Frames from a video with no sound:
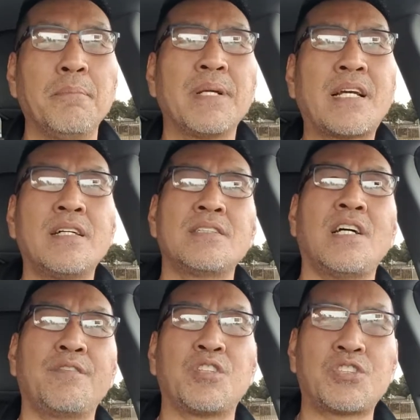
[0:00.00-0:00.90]
because
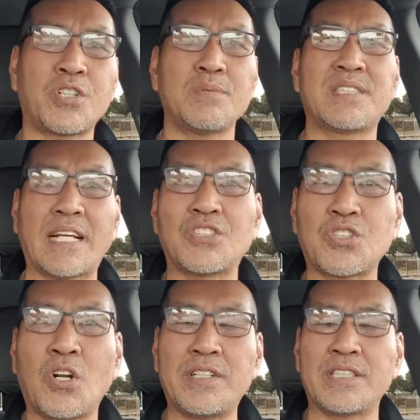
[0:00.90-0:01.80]
of the circumstances
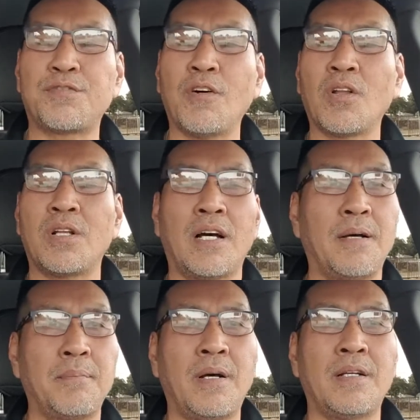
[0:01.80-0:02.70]
in life this full
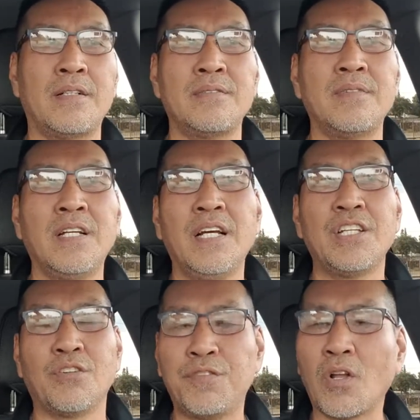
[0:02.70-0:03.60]
uh, uh,
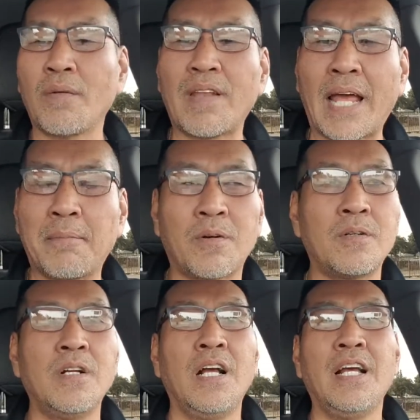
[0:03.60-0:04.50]
you know full of
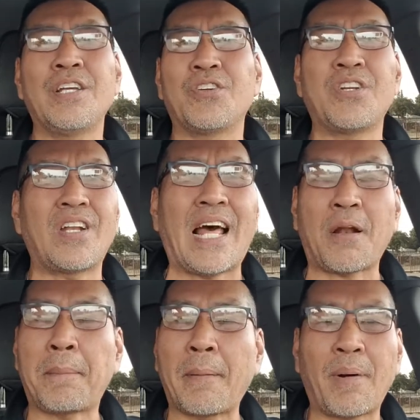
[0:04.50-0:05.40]
labor you know there are a lot
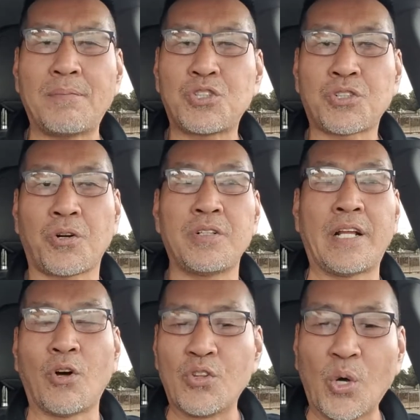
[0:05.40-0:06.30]
of people i'm sure
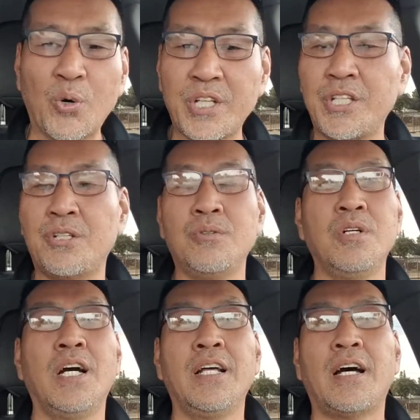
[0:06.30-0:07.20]
they annoy you
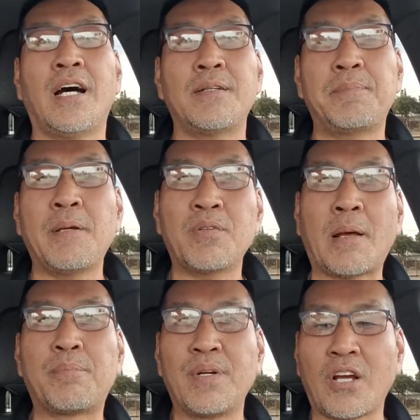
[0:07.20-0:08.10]
uh, people
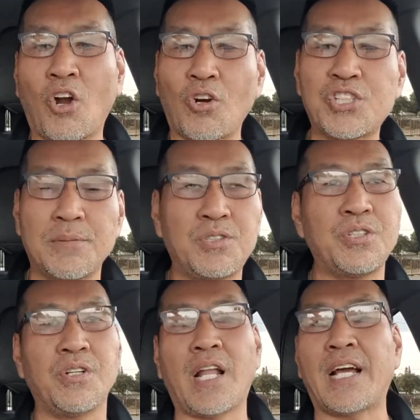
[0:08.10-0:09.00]
that bring hardship to
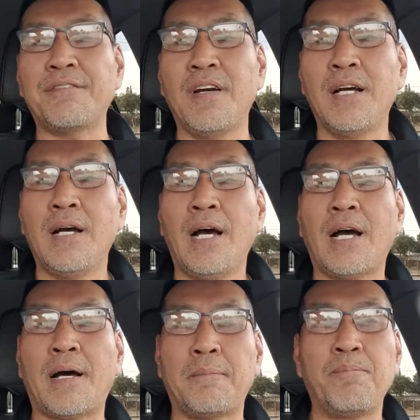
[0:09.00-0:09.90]
your life
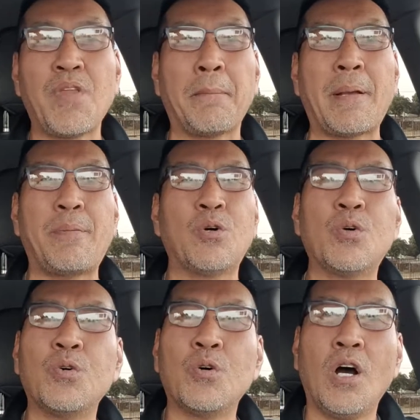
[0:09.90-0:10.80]
um, people
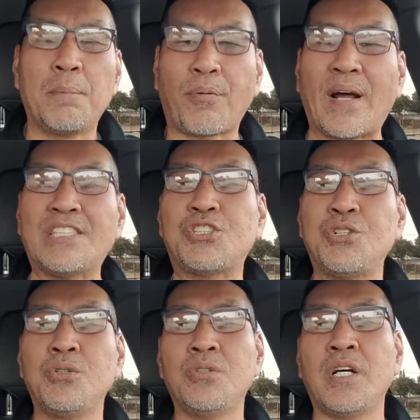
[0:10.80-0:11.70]
who press
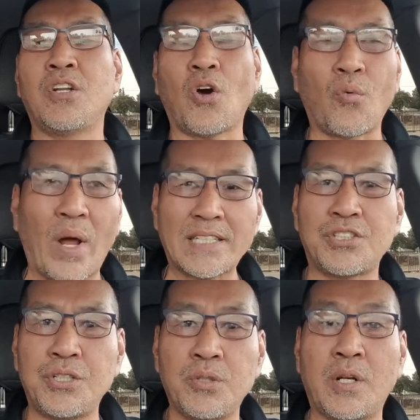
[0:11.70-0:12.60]
you and
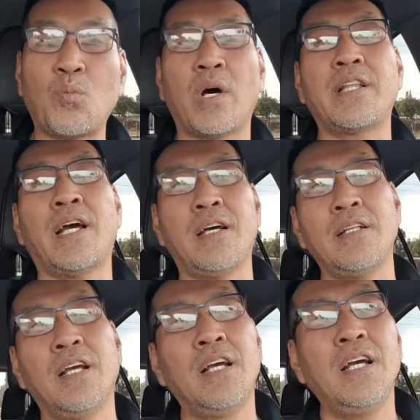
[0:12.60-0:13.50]
harass you and
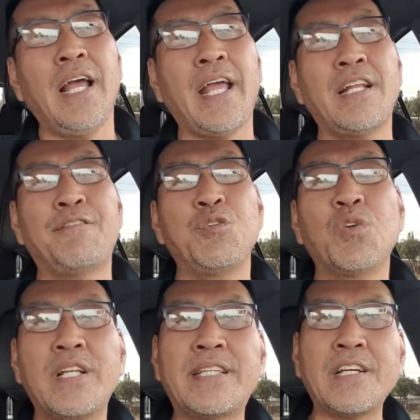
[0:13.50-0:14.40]
whatnot and if you
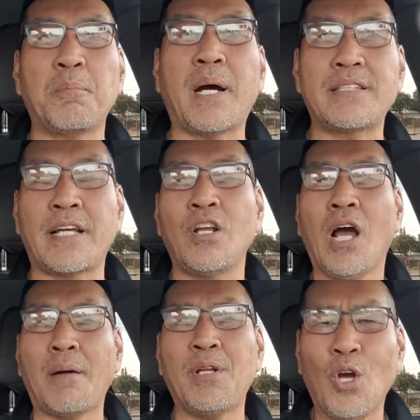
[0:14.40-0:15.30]
really think about that
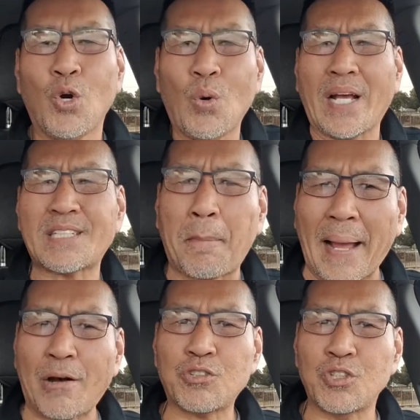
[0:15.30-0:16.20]
i mean who has the
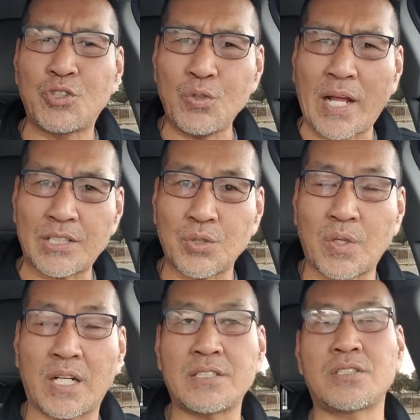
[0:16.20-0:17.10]
power to do that to
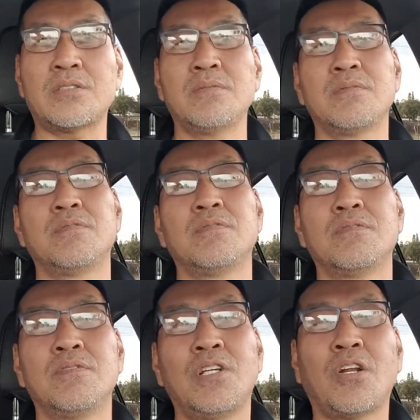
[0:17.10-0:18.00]
us
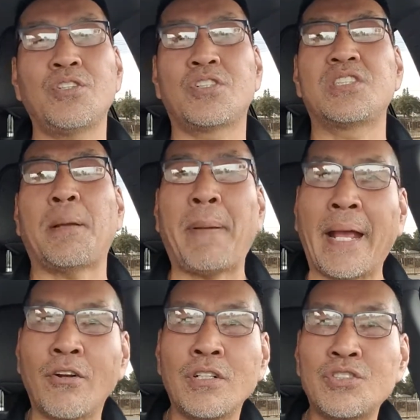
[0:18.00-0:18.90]
you know you could say
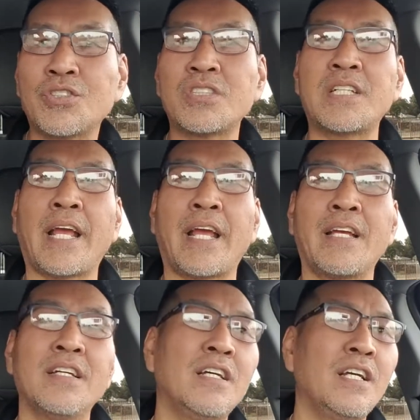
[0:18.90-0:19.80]
parents you could
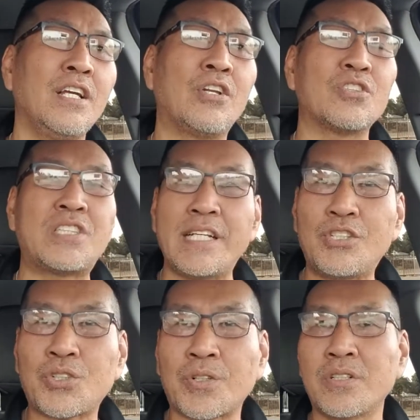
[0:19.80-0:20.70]
say you know
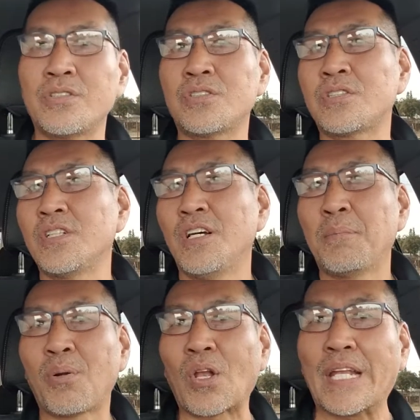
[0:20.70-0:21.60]
teachers
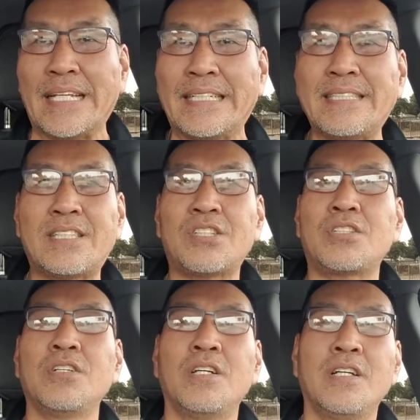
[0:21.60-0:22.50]

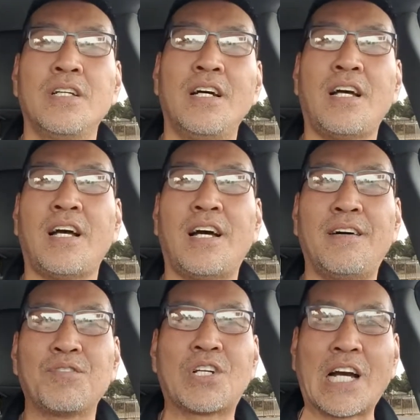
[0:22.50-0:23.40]
police
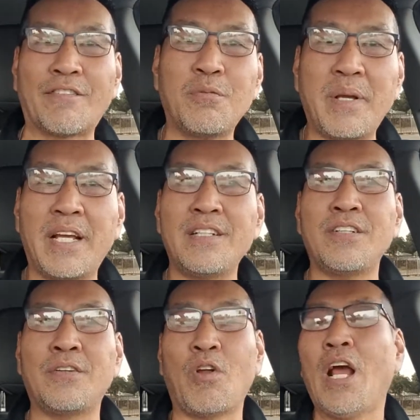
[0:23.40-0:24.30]
um, government
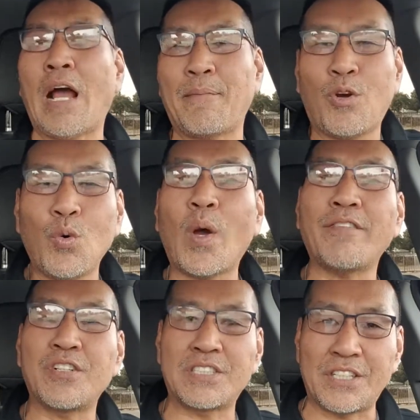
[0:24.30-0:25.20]
and I mean
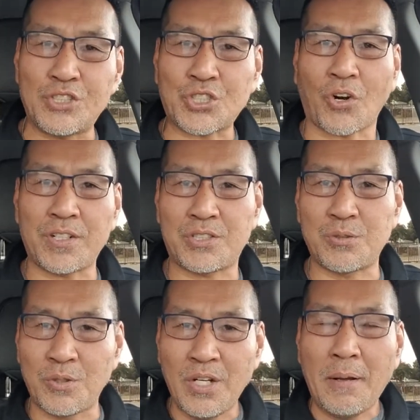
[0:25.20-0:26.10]
whoever is in charge
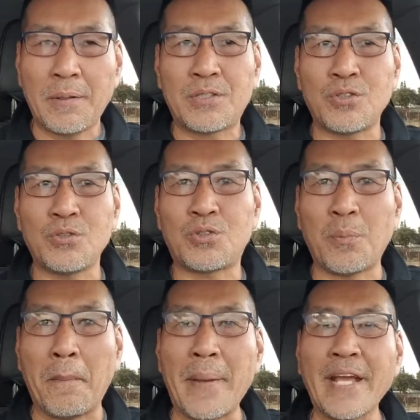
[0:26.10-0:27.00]
to to to
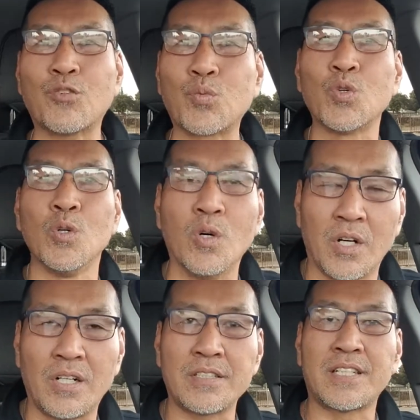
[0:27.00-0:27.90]
make
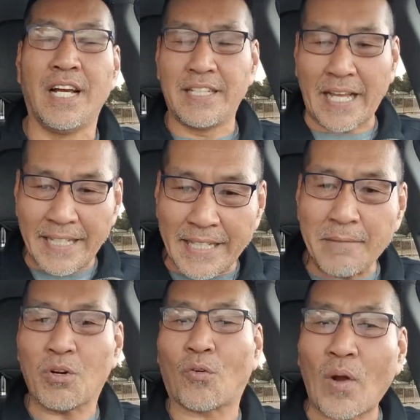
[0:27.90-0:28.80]
rules that
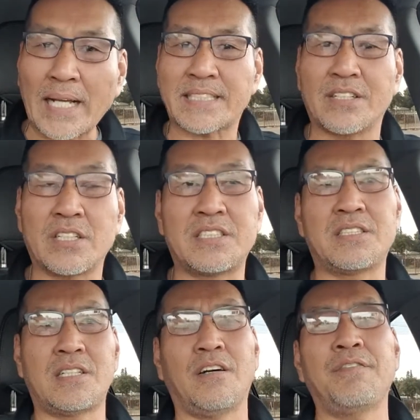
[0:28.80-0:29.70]
keep harassing us and
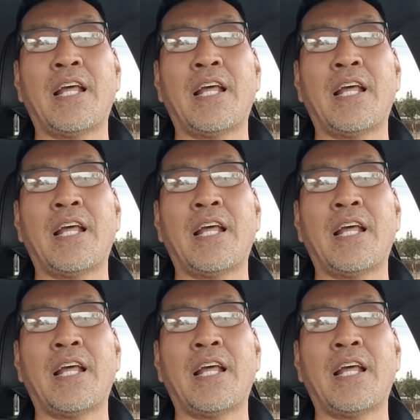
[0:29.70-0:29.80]
stuff.